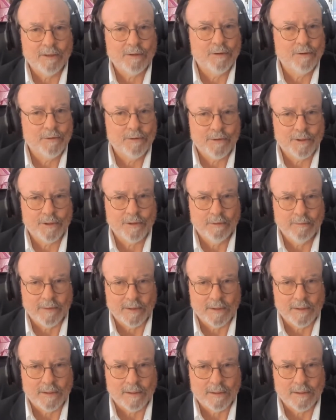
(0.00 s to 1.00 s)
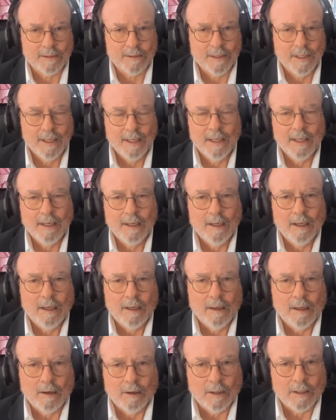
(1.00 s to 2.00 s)
two services.
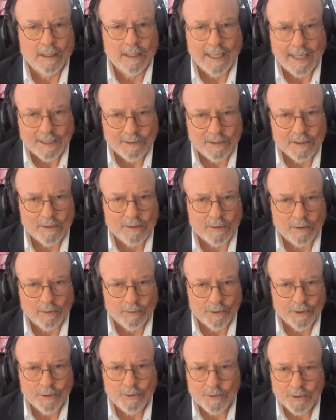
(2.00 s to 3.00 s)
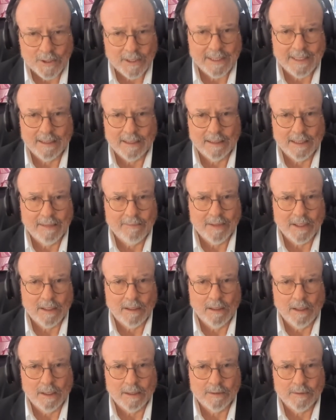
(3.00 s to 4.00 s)
Our classes are usually at 11
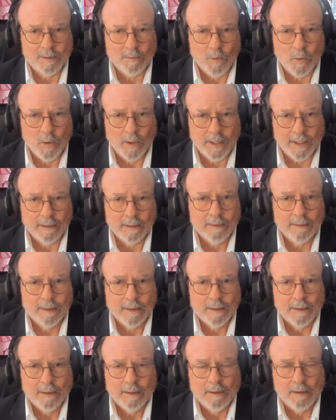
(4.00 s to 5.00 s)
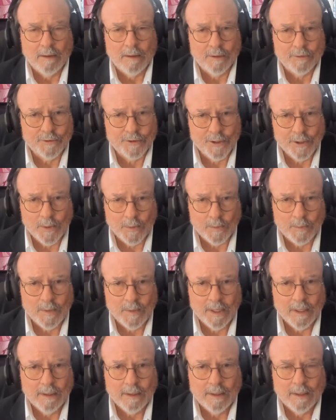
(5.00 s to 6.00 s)
o'clock in the morning on Zoom,